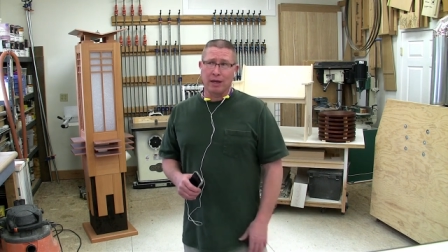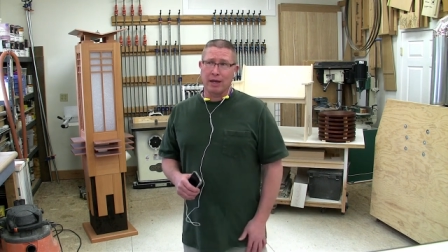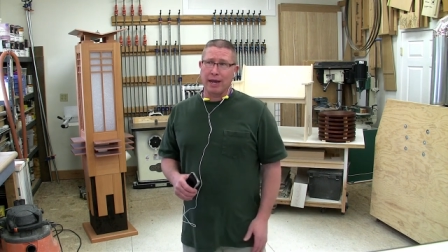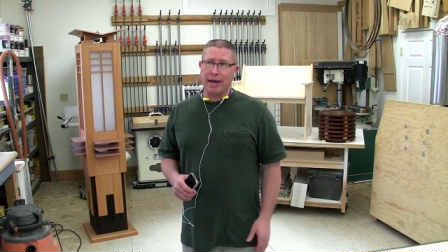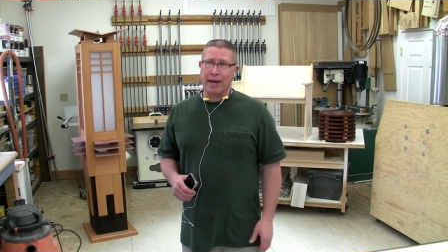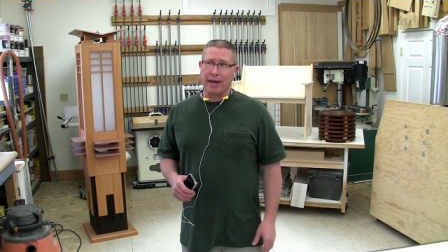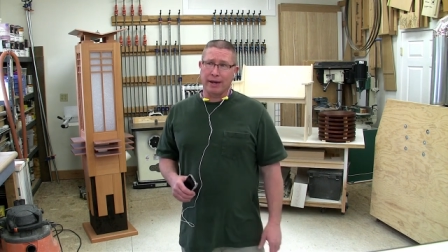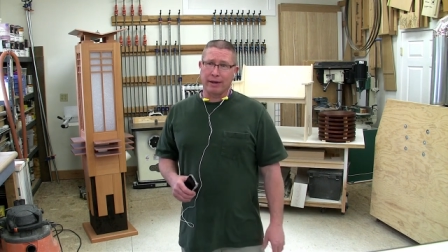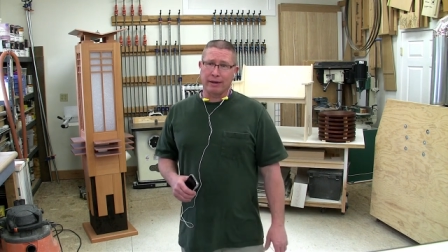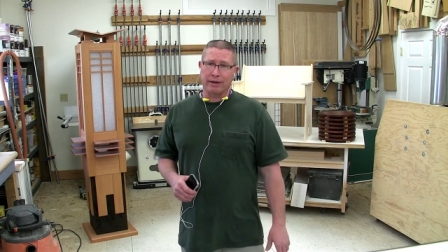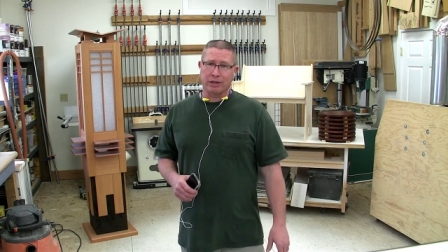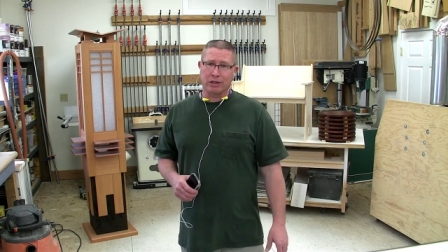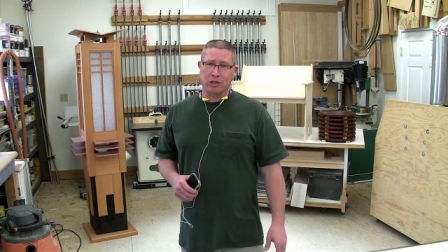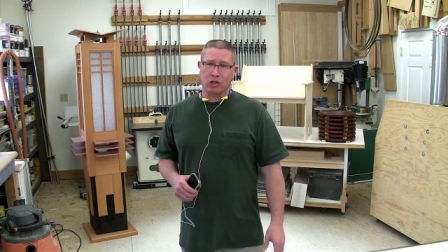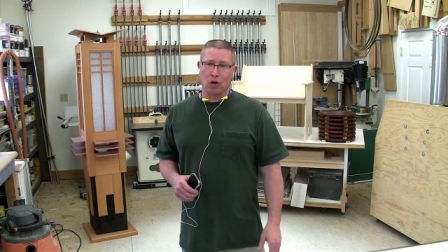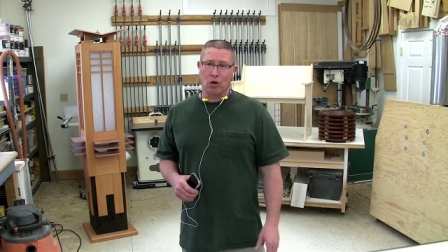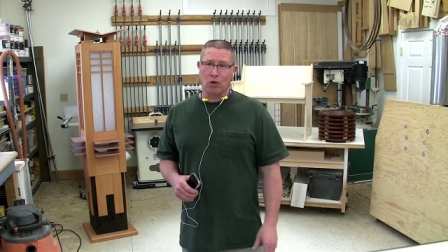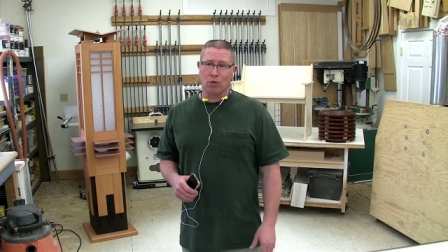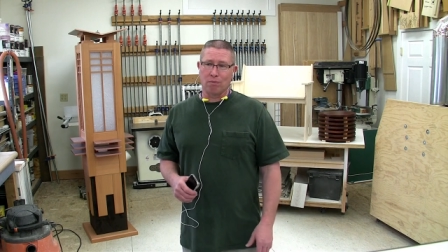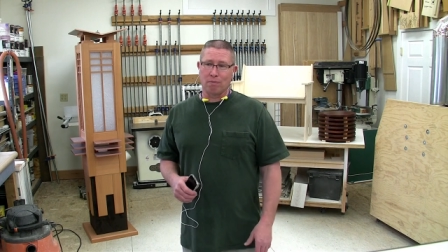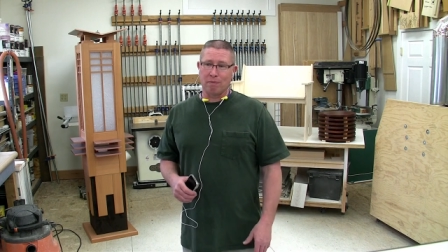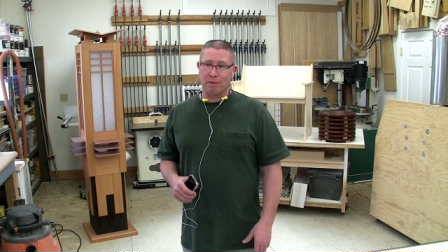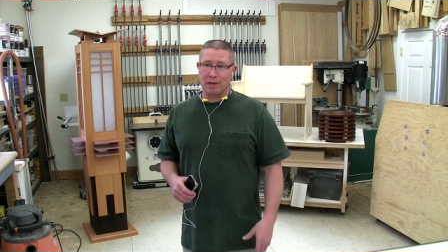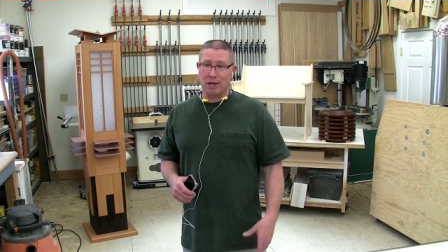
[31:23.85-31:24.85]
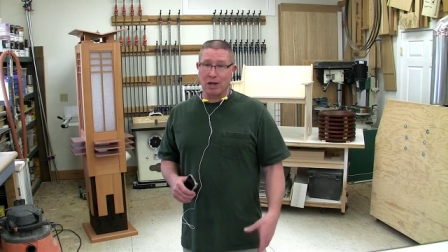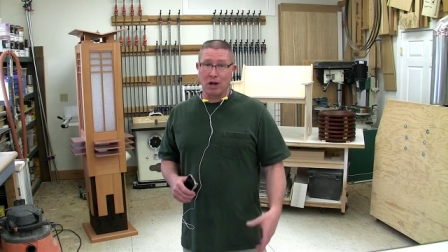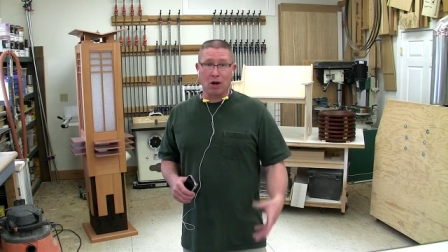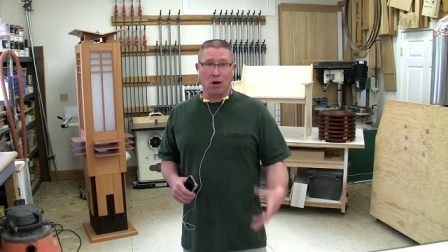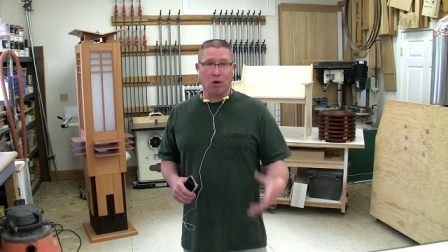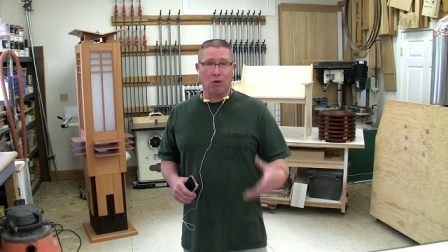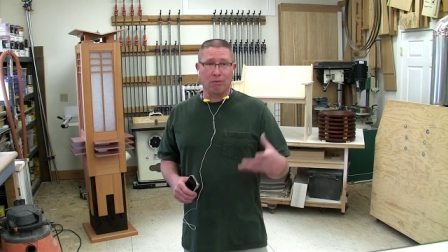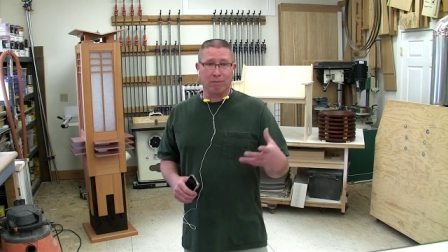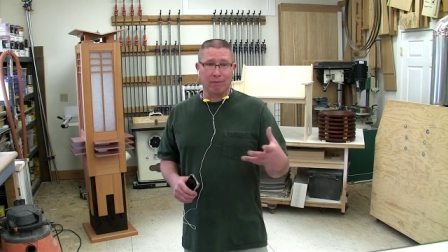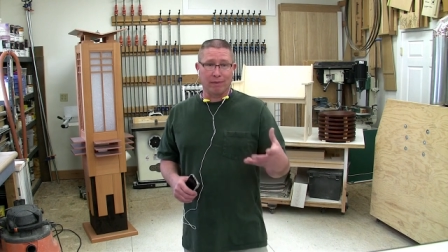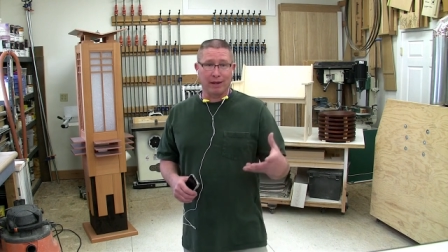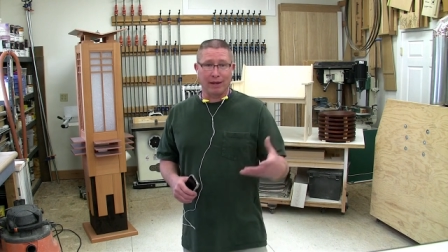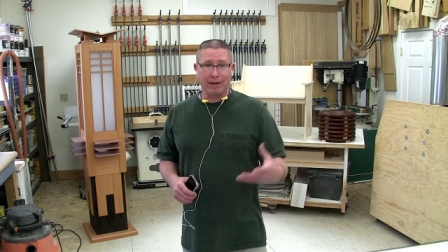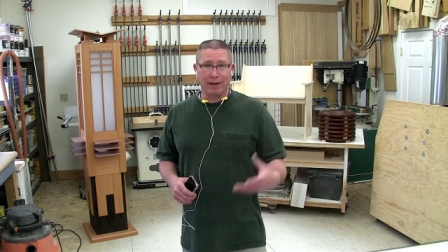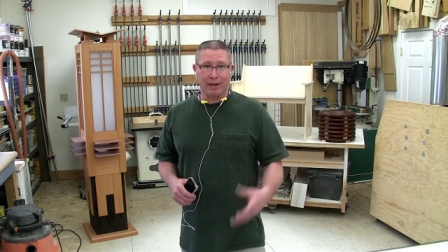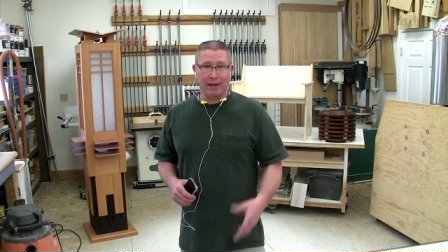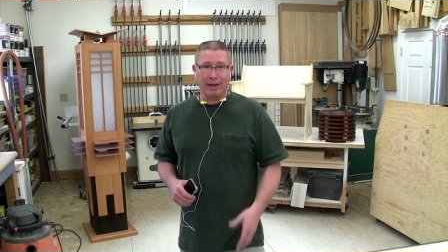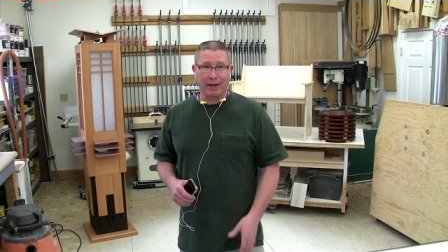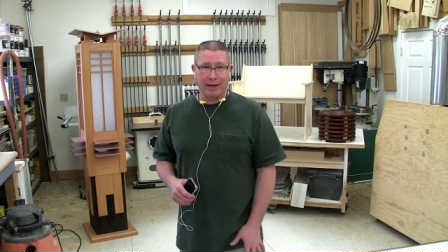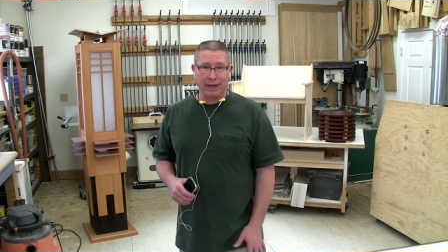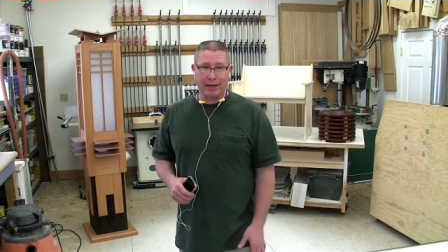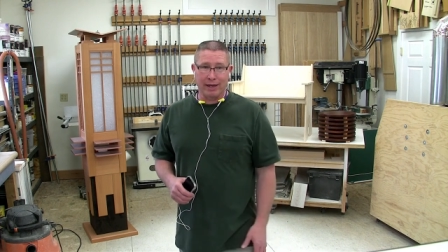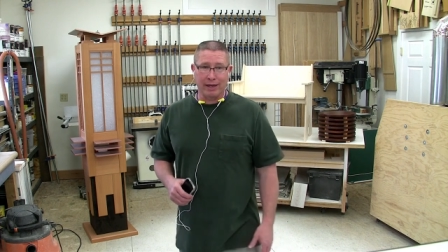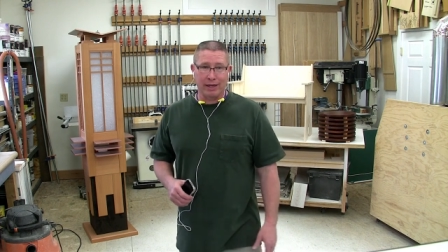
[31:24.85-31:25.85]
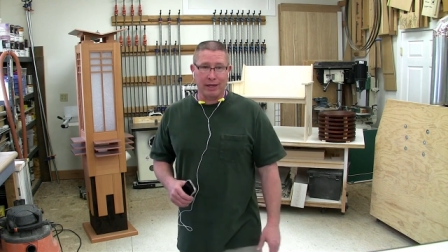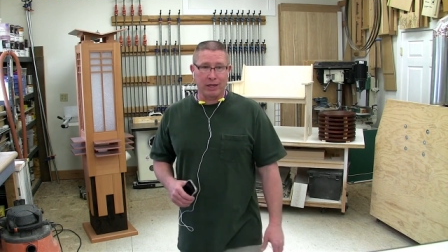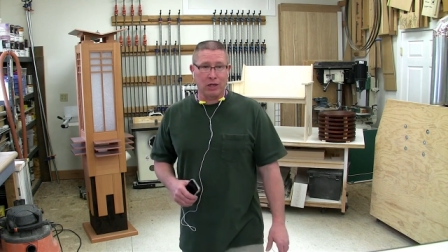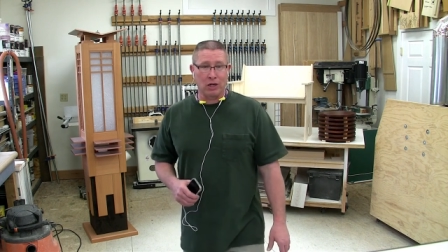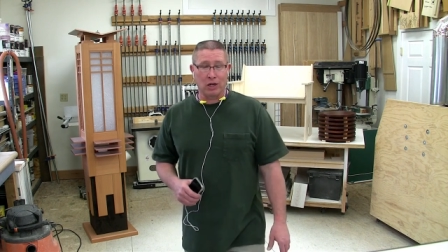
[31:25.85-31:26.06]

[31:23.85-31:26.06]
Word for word: And so, you know, it,